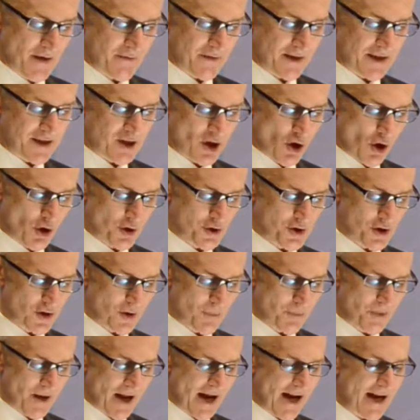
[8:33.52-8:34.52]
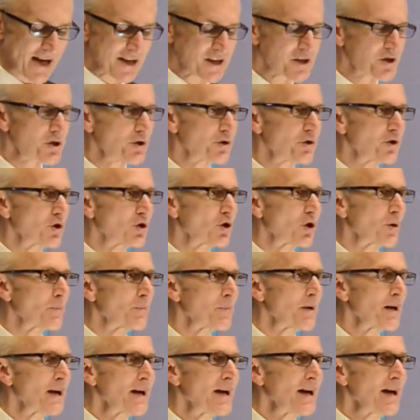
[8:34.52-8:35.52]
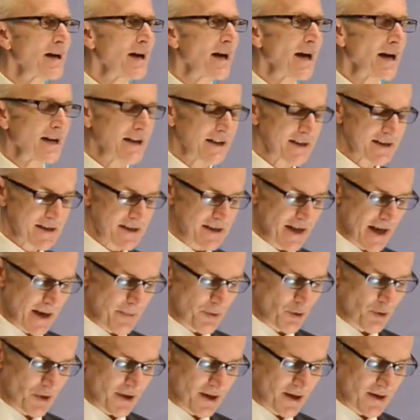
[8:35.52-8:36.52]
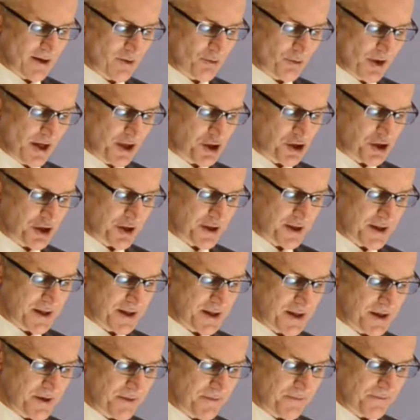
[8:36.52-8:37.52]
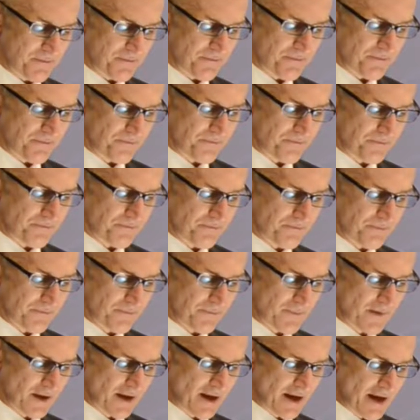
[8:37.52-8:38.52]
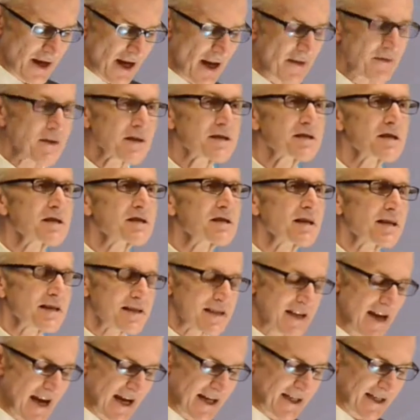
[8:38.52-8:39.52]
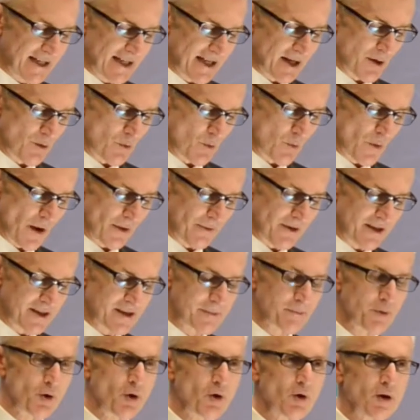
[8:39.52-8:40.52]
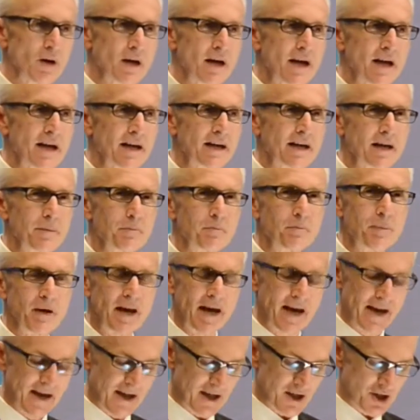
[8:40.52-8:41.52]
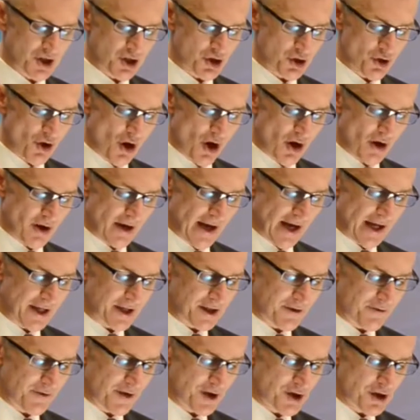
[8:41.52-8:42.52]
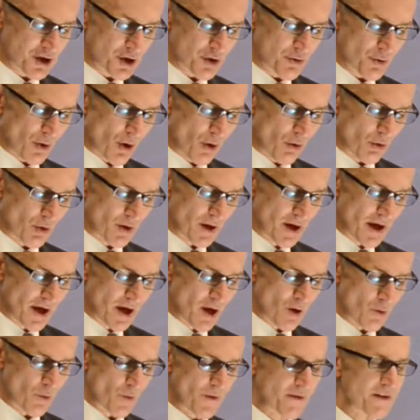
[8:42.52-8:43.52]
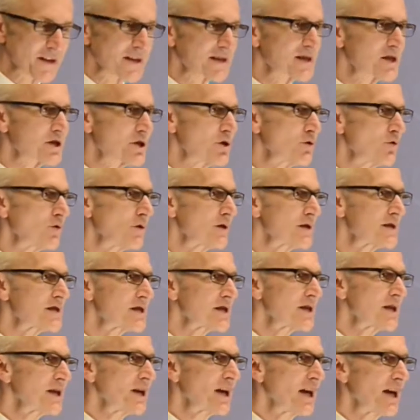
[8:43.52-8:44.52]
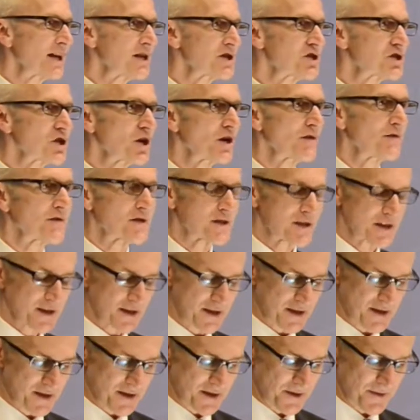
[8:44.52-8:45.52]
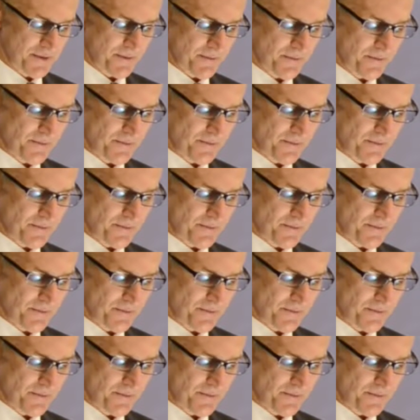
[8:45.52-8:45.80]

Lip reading: This also applies to Europe and its neighboring regions. And this is exactly where Interpol can play a strong and efficient role with its tools and services.